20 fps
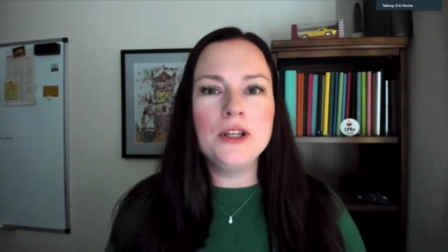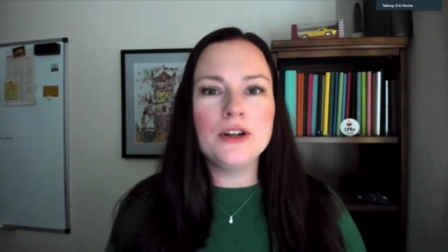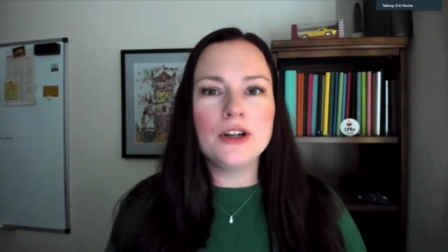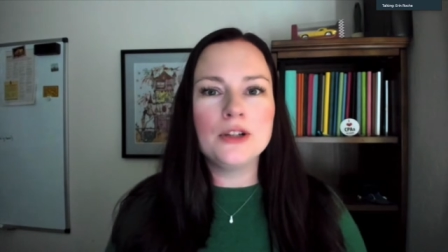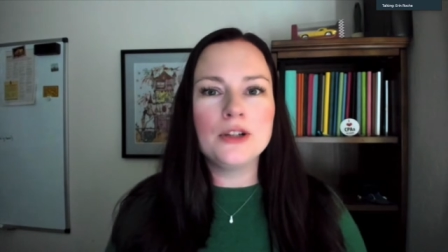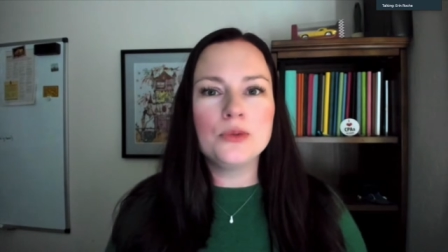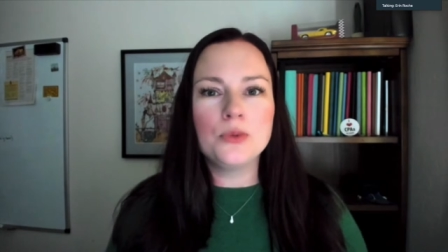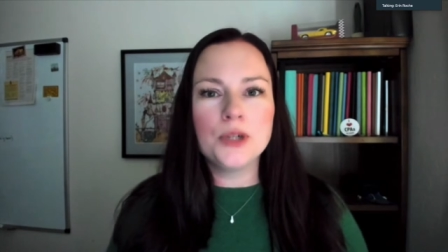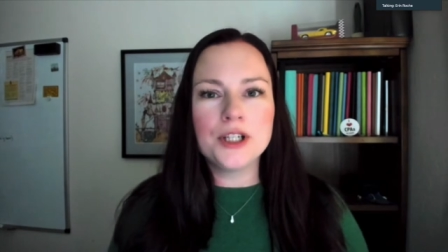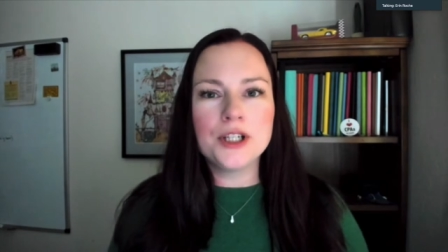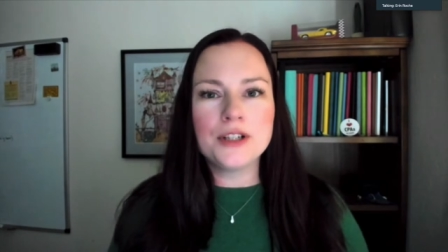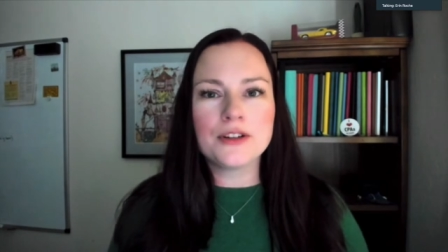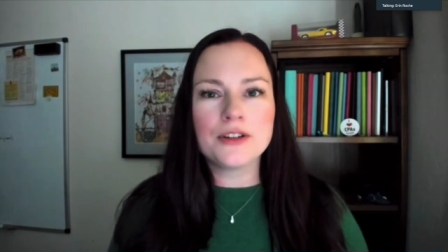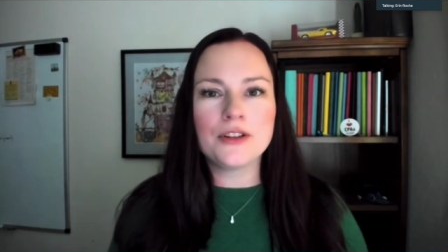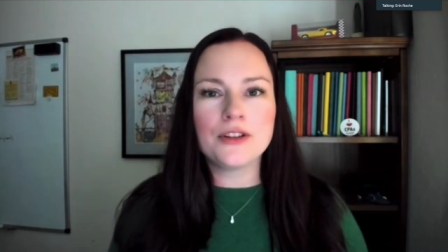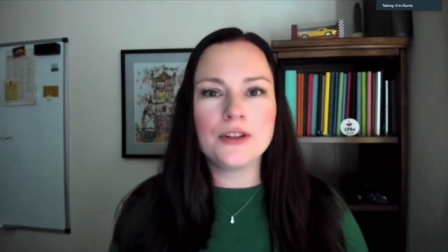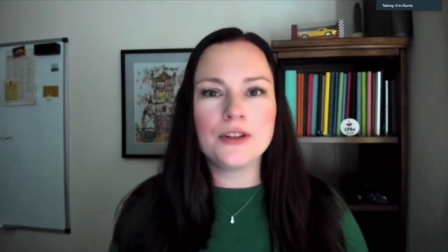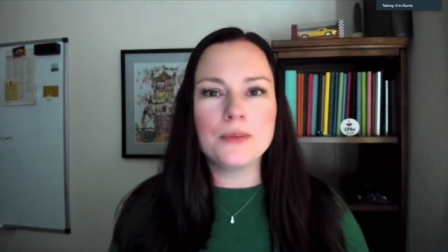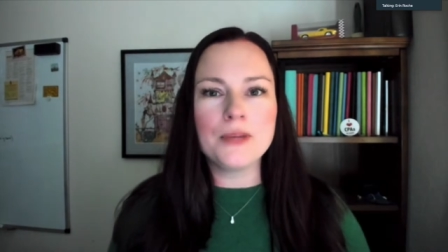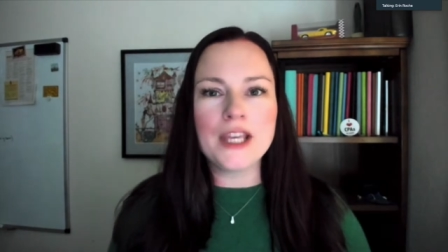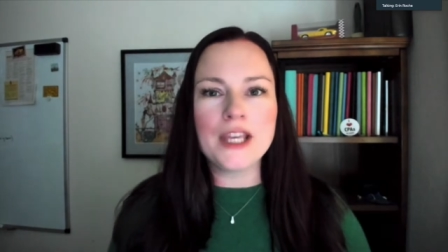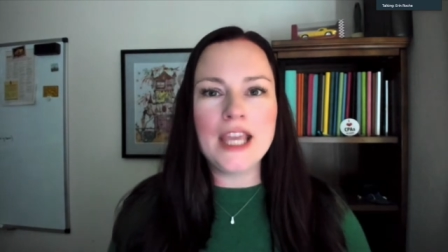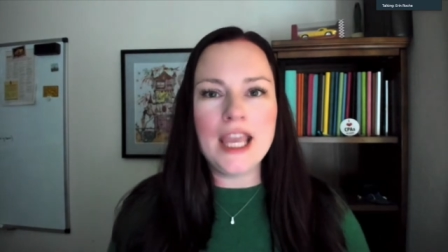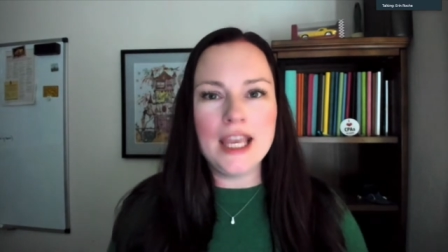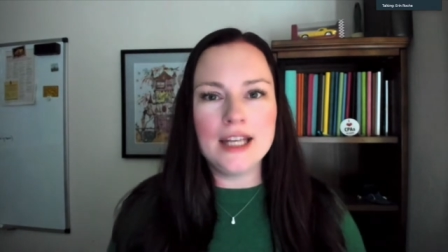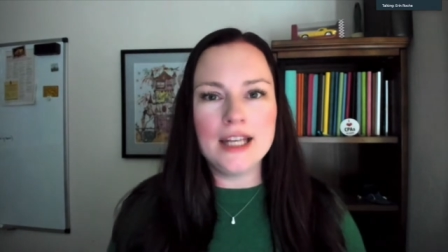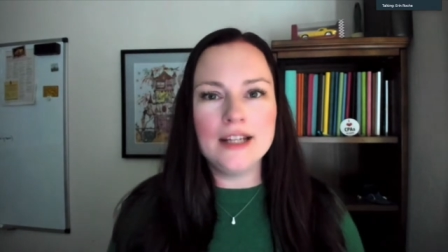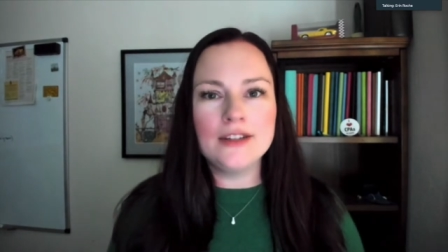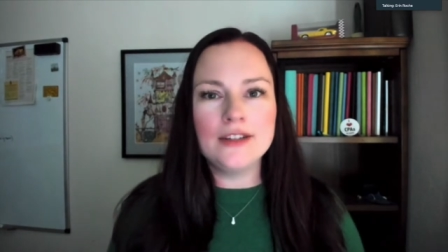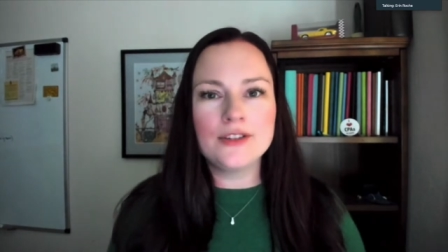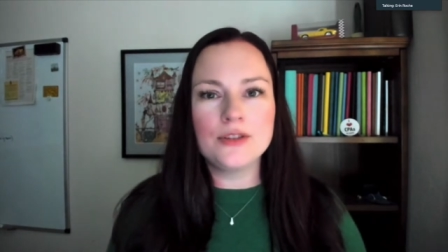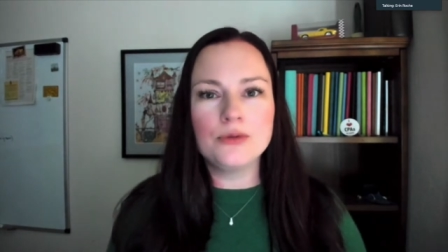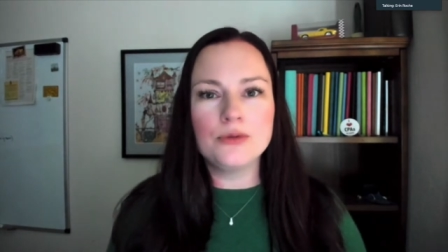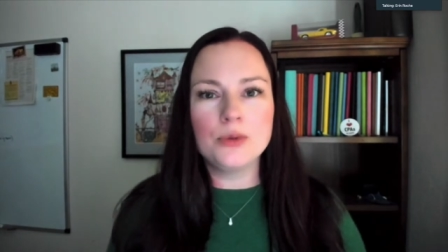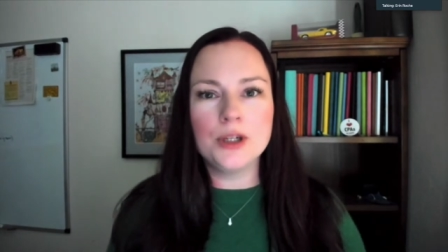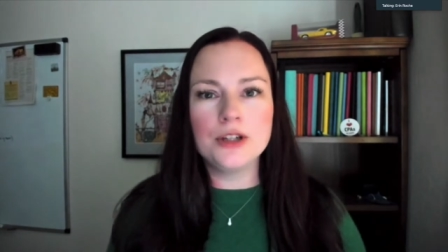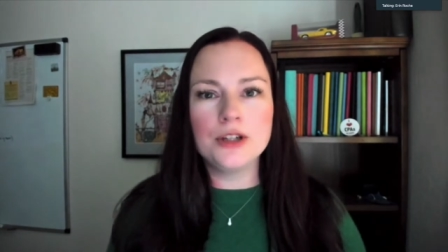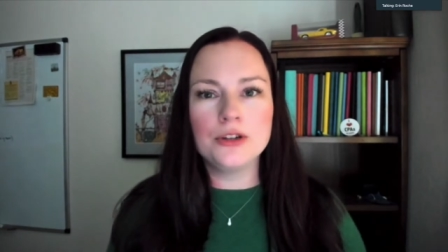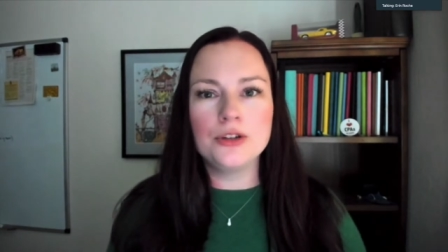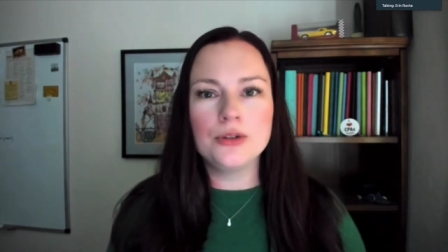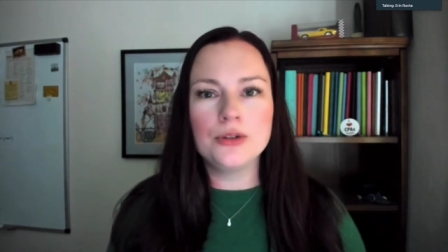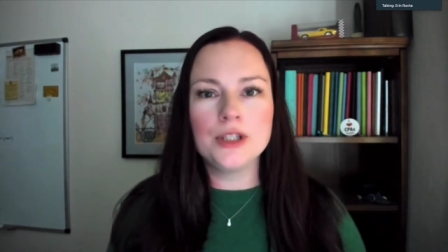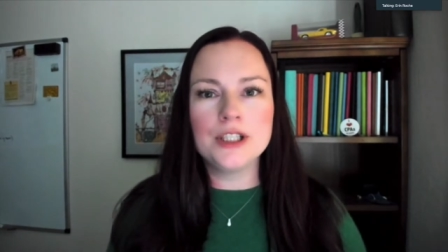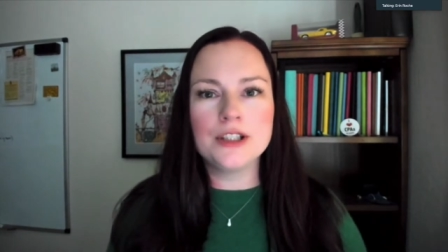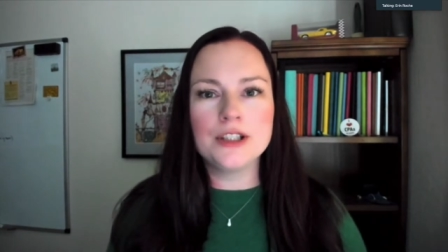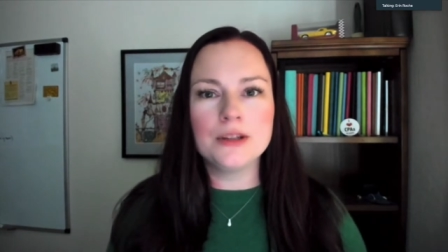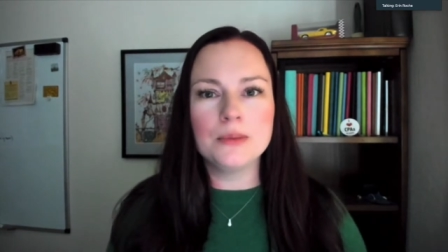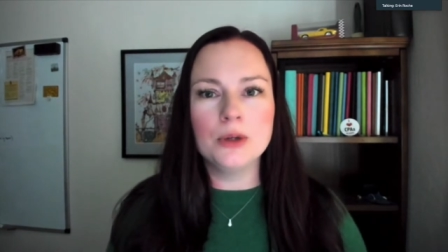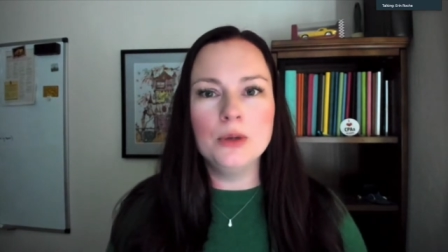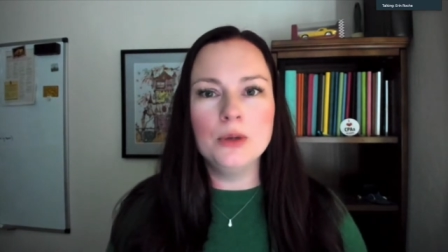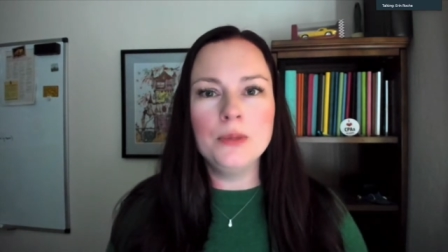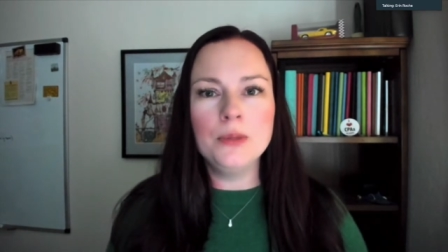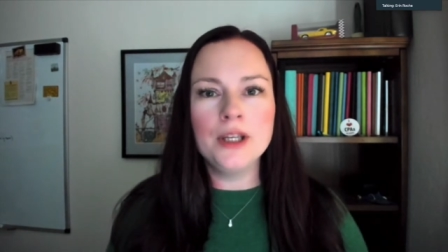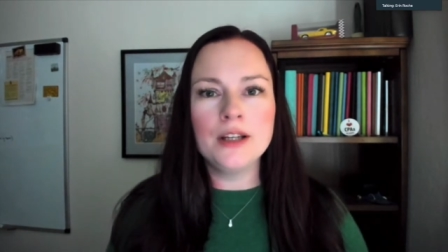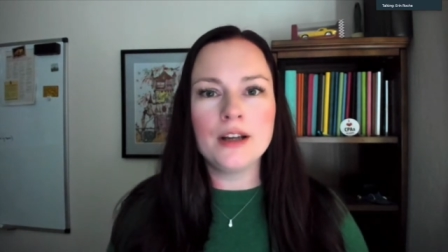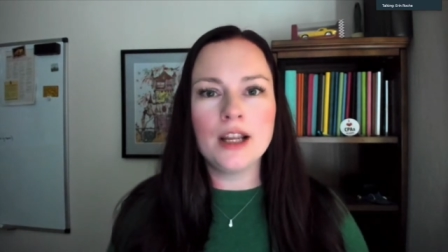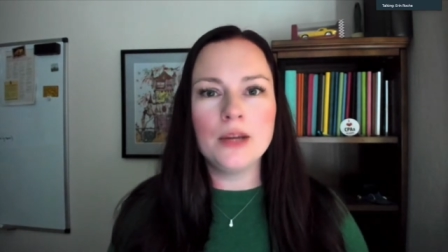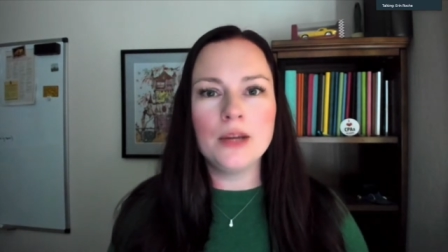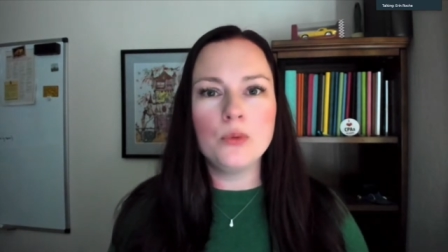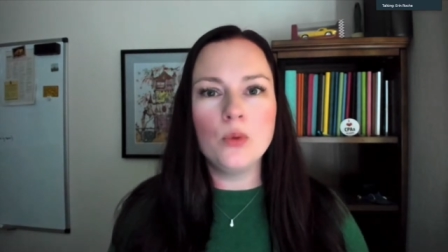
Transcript: beyond what the mechanics of what you're doing in the moment